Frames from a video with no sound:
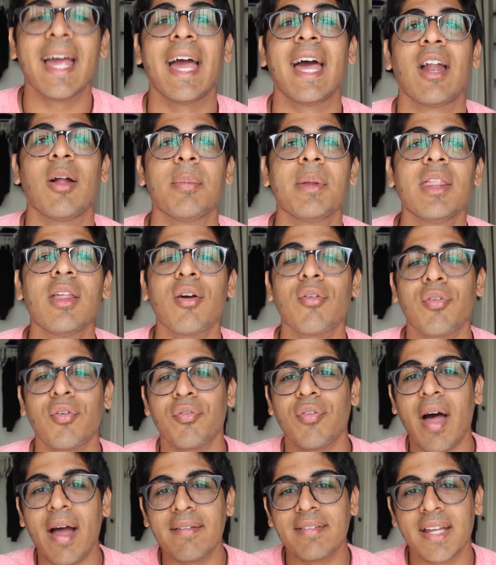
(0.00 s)
And I'll be there for
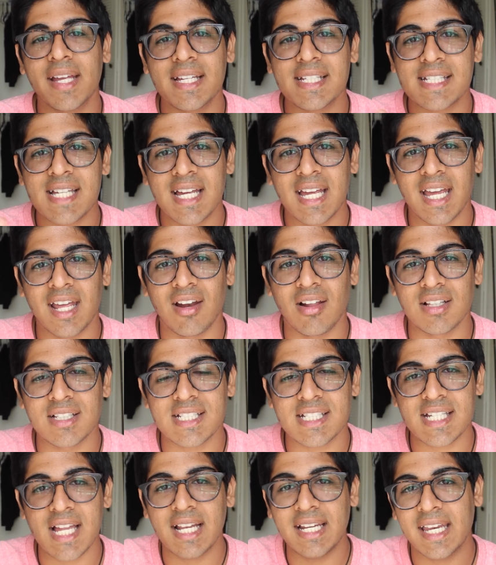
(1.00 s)
5 days, and on
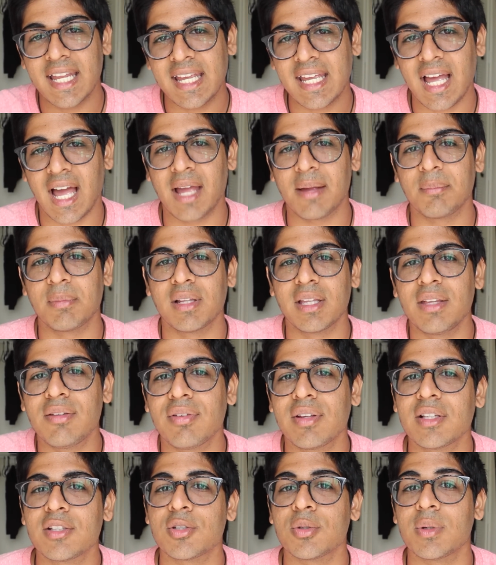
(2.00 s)
Sunday I'm
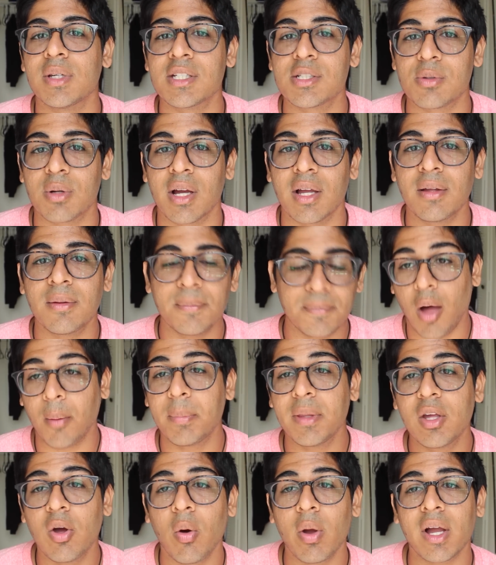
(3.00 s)
leaving to Israel.
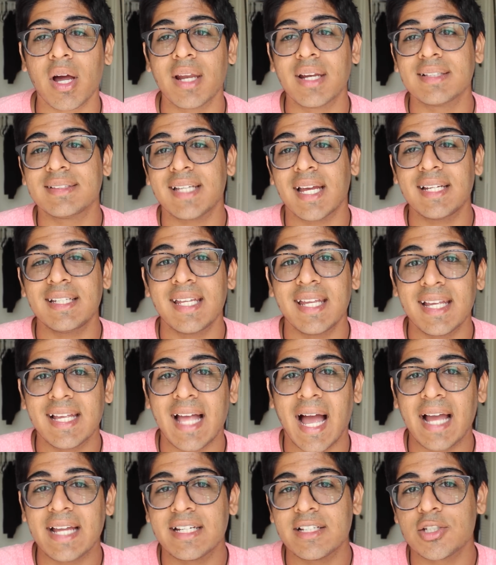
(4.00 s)
I'll be going on a
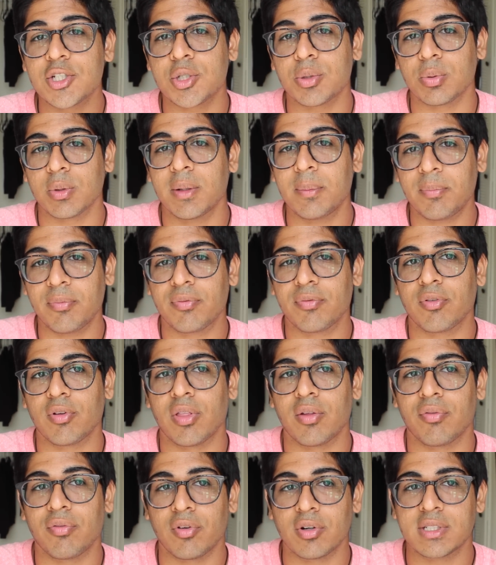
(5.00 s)
10-day guided trip for
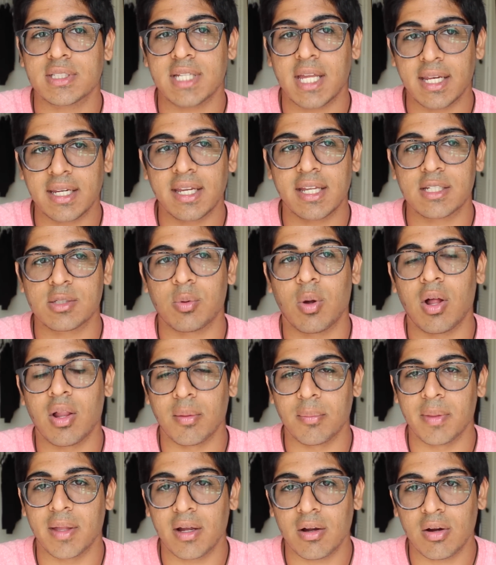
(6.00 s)
the first 10 days
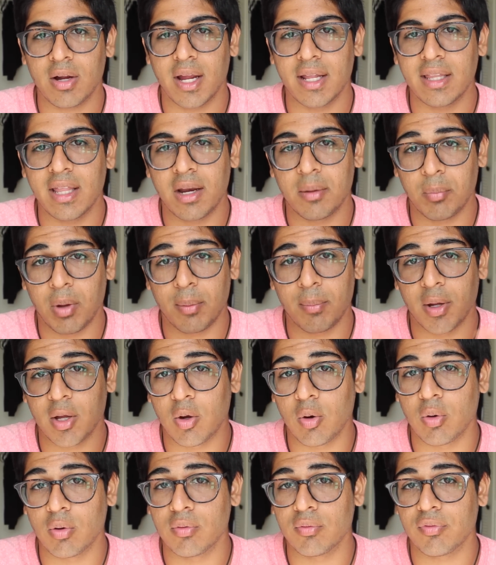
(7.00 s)
while I'm there, and then I'm on my
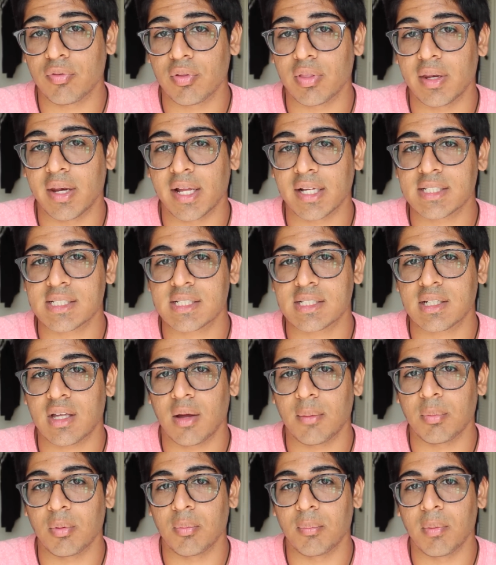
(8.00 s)
own for the next
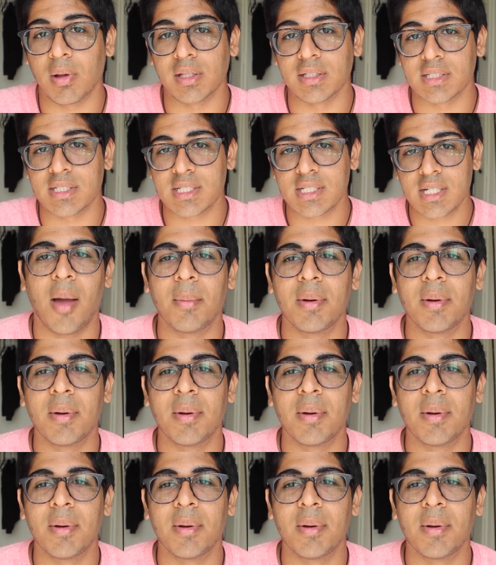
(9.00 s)
couple months.